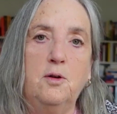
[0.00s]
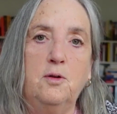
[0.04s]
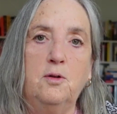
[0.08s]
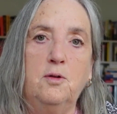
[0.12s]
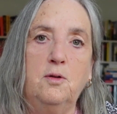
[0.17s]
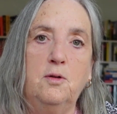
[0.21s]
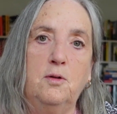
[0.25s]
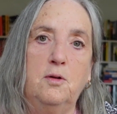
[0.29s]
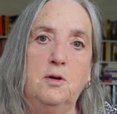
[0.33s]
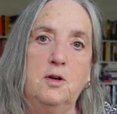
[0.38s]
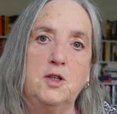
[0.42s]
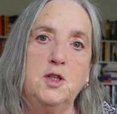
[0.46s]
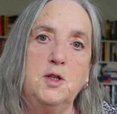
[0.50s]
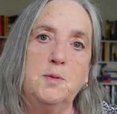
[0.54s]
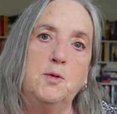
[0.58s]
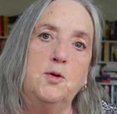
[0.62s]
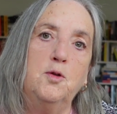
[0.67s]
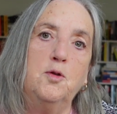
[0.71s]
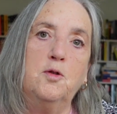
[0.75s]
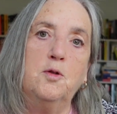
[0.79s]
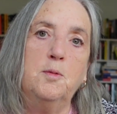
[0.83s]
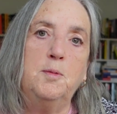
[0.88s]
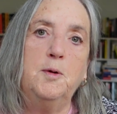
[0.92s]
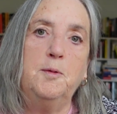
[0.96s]
or a small
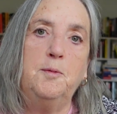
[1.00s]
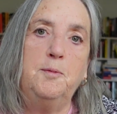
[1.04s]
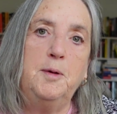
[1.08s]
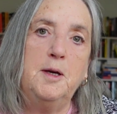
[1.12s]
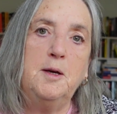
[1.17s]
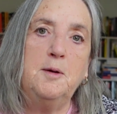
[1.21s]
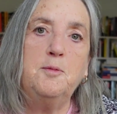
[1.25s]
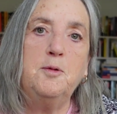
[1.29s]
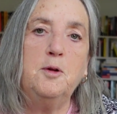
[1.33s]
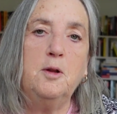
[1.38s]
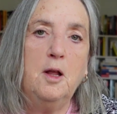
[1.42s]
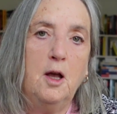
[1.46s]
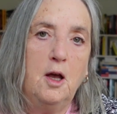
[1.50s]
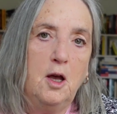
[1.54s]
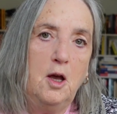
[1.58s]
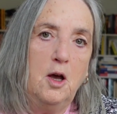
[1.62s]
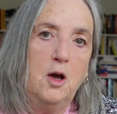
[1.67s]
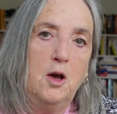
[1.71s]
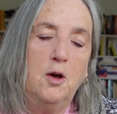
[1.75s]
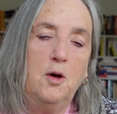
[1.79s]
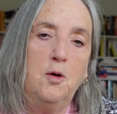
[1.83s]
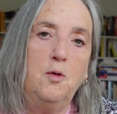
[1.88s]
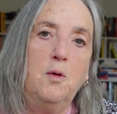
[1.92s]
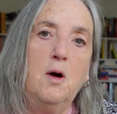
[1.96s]
group of people
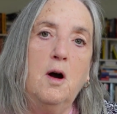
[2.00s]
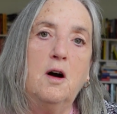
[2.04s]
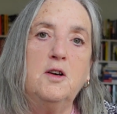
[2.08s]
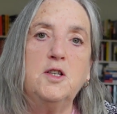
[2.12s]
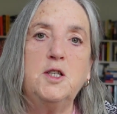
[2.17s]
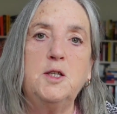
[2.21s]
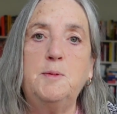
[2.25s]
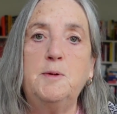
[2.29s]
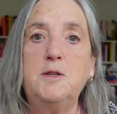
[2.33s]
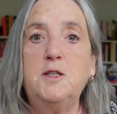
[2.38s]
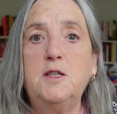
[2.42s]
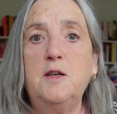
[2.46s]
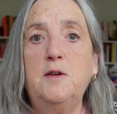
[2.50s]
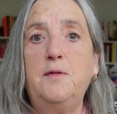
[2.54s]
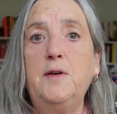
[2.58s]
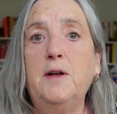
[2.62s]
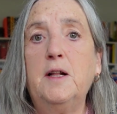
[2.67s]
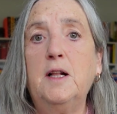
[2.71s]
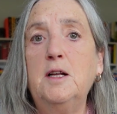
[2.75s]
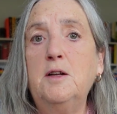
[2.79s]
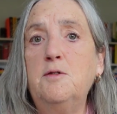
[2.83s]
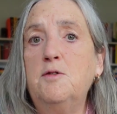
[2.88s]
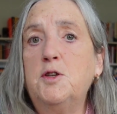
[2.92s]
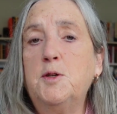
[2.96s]
who are
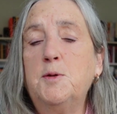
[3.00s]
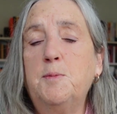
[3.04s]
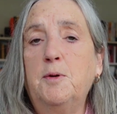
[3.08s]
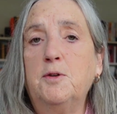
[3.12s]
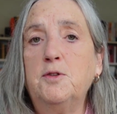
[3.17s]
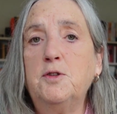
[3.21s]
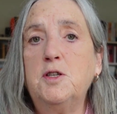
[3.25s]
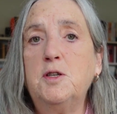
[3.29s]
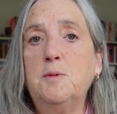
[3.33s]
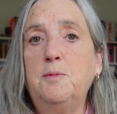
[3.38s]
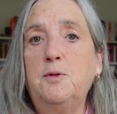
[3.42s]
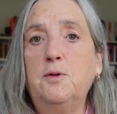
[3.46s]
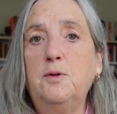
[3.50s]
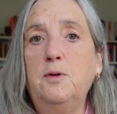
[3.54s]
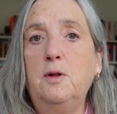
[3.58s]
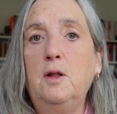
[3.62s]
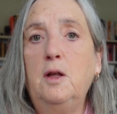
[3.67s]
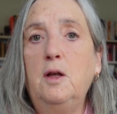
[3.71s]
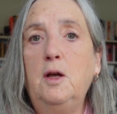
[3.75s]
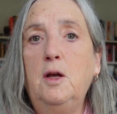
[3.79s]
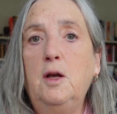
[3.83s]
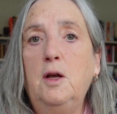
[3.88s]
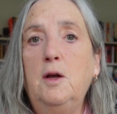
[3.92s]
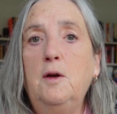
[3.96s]
specifically responsible
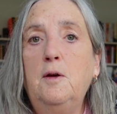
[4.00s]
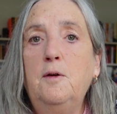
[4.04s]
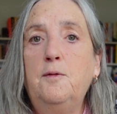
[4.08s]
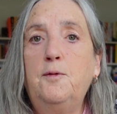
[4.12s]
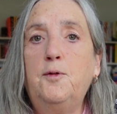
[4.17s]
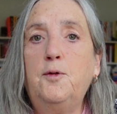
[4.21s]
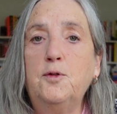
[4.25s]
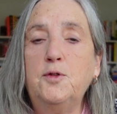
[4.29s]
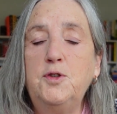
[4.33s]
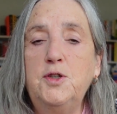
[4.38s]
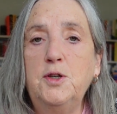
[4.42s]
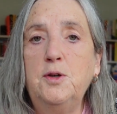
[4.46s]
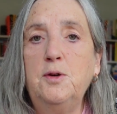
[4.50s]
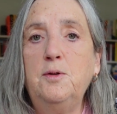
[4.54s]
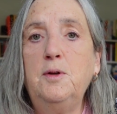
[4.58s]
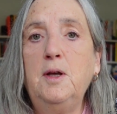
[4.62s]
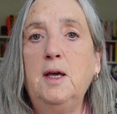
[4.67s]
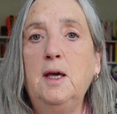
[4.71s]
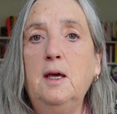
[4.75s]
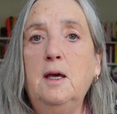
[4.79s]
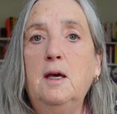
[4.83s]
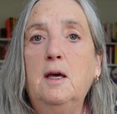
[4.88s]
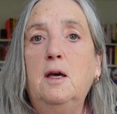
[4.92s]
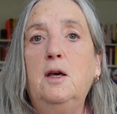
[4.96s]
for
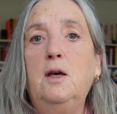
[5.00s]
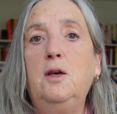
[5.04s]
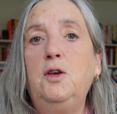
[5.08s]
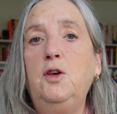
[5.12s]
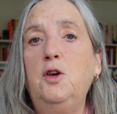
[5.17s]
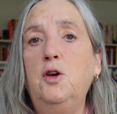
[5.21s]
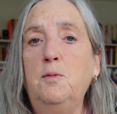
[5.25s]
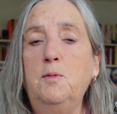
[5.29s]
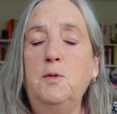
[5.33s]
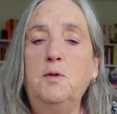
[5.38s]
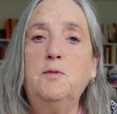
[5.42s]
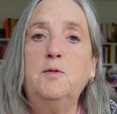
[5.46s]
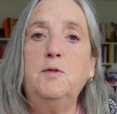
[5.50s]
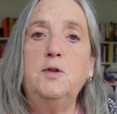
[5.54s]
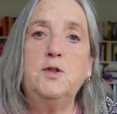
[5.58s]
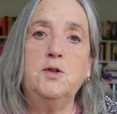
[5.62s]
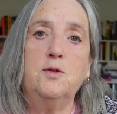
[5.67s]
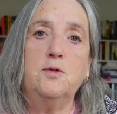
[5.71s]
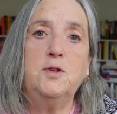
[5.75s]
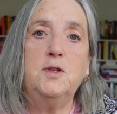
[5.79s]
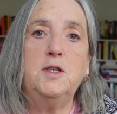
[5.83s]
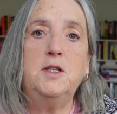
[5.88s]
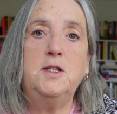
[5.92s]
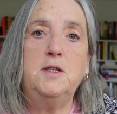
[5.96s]
doing human
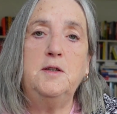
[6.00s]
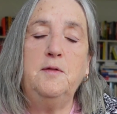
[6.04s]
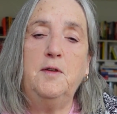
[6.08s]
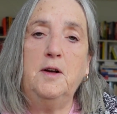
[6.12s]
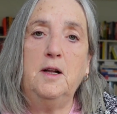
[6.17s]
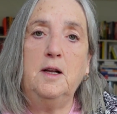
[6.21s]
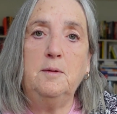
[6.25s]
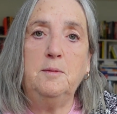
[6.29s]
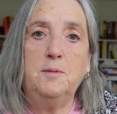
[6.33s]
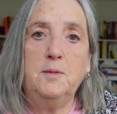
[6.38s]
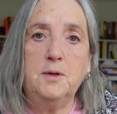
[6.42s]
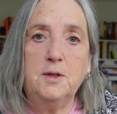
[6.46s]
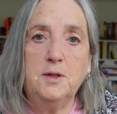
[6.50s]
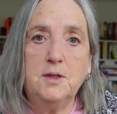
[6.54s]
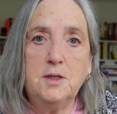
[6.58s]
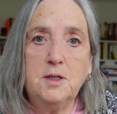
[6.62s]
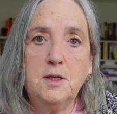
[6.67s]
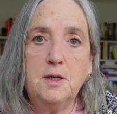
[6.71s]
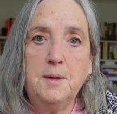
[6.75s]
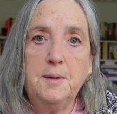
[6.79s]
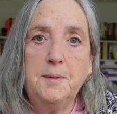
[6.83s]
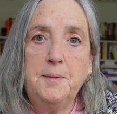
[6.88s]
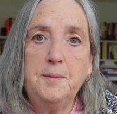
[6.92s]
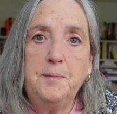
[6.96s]
resources development.
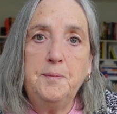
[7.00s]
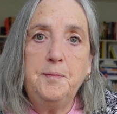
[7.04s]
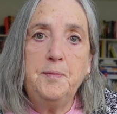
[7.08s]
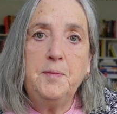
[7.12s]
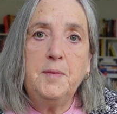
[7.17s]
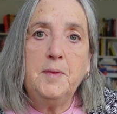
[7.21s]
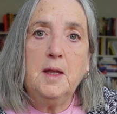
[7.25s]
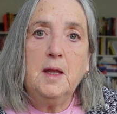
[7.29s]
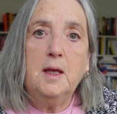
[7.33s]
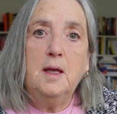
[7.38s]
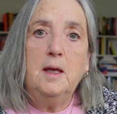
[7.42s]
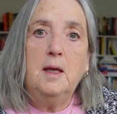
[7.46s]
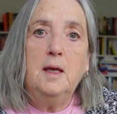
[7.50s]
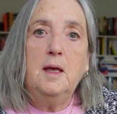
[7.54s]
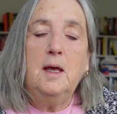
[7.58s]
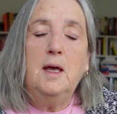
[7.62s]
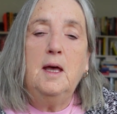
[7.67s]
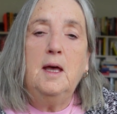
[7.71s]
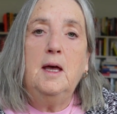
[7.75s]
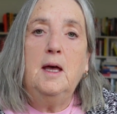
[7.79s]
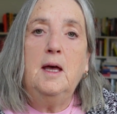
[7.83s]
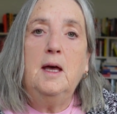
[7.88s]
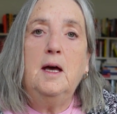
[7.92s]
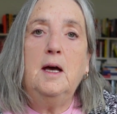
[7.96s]

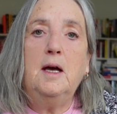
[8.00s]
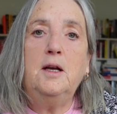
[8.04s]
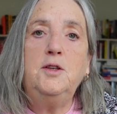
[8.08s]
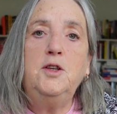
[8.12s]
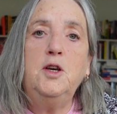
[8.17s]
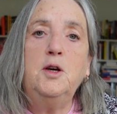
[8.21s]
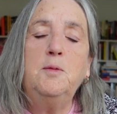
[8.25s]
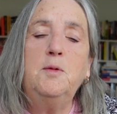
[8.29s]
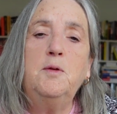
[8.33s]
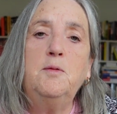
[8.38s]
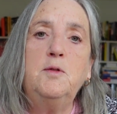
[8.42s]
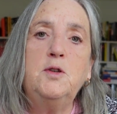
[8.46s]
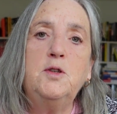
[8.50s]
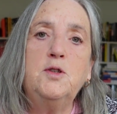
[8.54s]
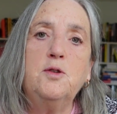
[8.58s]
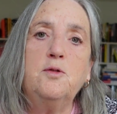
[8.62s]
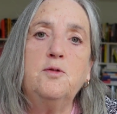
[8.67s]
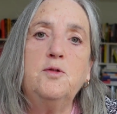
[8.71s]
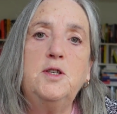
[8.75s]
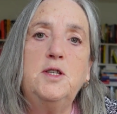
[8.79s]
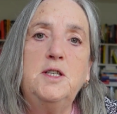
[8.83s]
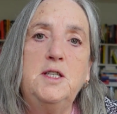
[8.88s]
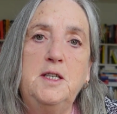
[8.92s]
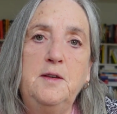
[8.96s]
And human
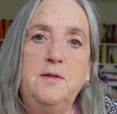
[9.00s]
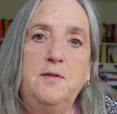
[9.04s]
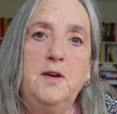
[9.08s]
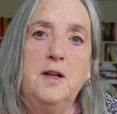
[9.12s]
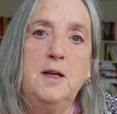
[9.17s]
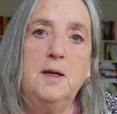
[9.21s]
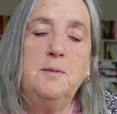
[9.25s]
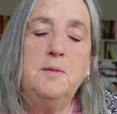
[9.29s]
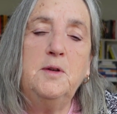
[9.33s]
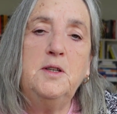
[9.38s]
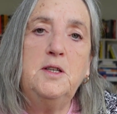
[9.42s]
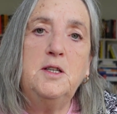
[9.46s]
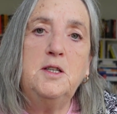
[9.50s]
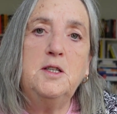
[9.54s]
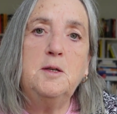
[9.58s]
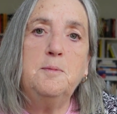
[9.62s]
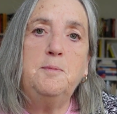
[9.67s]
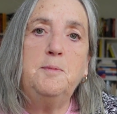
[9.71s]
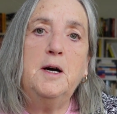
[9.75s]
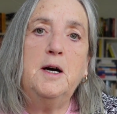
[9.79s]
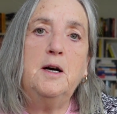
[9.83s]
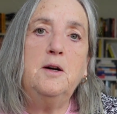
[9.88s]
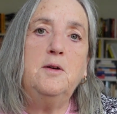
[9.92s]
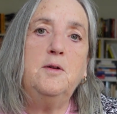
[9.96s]
resources development is
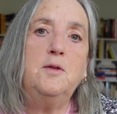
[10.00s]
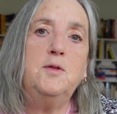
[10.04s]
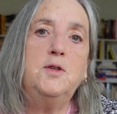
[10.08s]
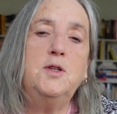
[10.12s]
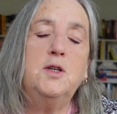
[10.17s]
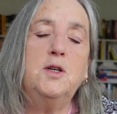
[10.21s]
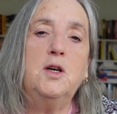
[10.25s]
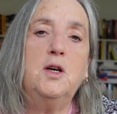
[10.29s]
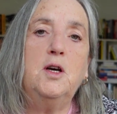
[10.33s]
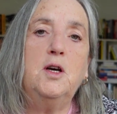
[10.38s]
about